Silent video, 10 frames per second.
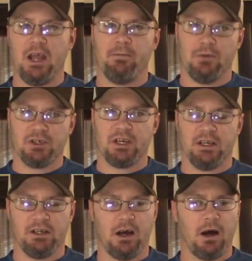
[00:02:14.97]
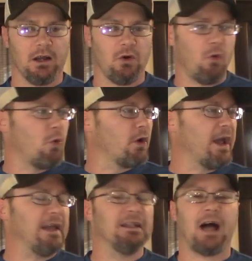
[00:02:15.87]
bushing nock or
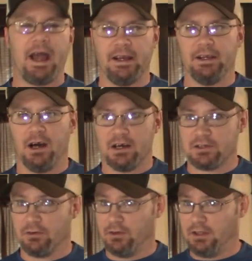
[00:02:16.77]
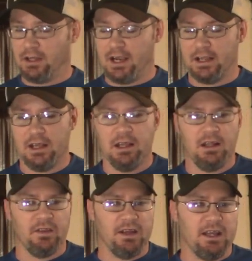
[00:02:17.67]
a lighted nock. So I really like
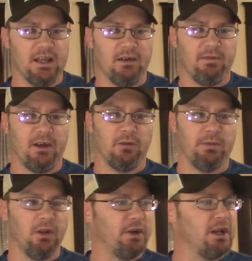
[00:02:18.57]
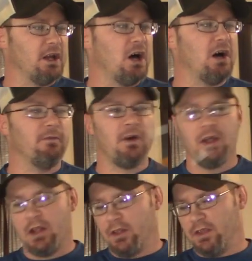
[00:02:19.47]
the availability of
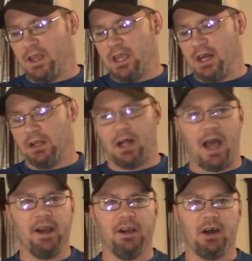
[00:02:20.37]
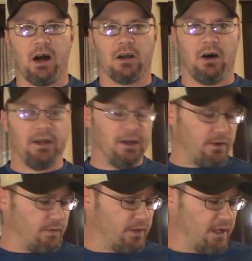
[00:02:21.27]
the lighted nock on
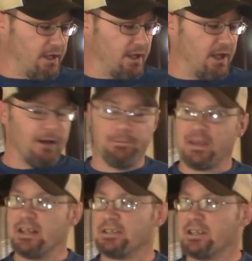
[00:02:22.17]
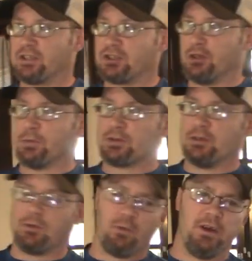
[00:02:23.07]
here. It is a super
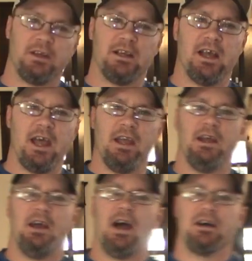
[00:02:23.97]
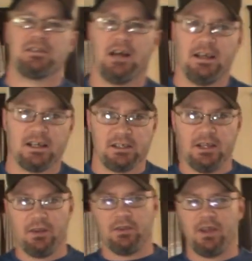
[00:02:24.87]
windy day outside, and that's
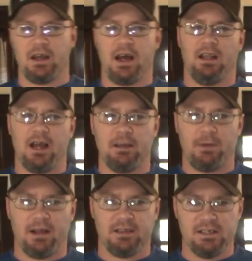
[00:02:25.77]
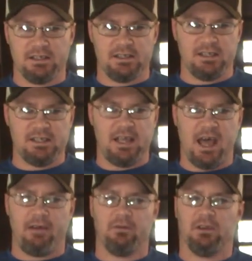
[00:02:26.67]
another thing I like about these is these
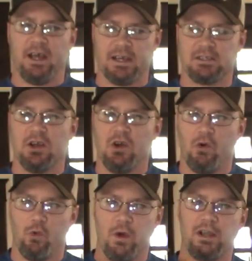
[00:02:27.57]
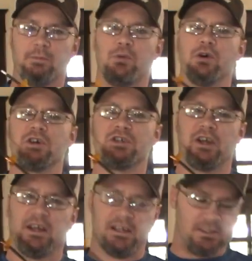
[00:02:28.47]
have less wind push
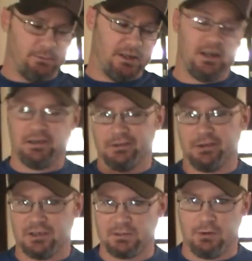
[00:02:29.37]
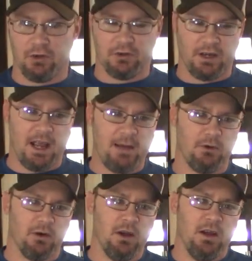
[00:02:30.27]
against them because they're a smaller
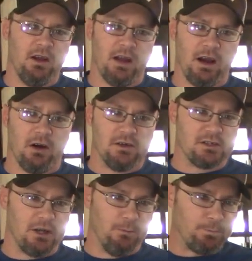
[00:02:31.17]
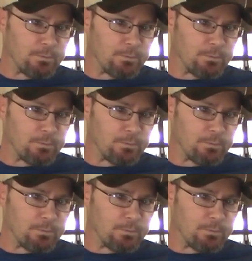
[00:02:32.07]
diameter arrow. So